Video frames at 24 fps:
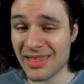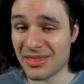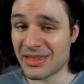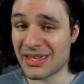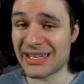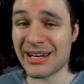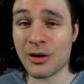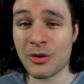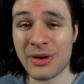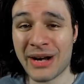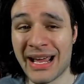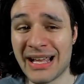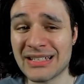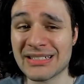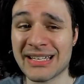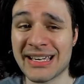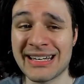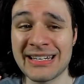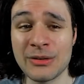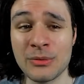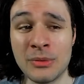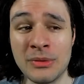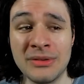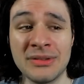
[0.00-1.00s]
they don't ask
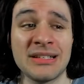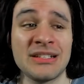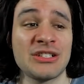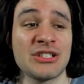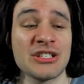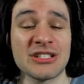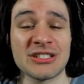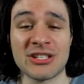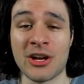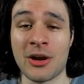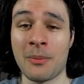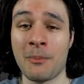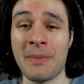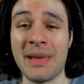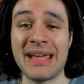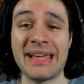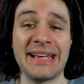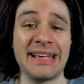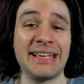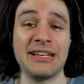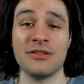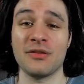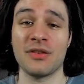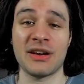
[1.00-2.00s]
anyone, they just start
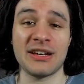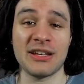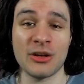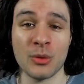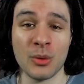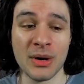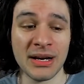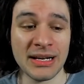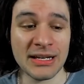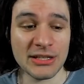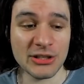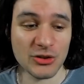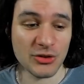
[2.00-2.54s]
making a video on it,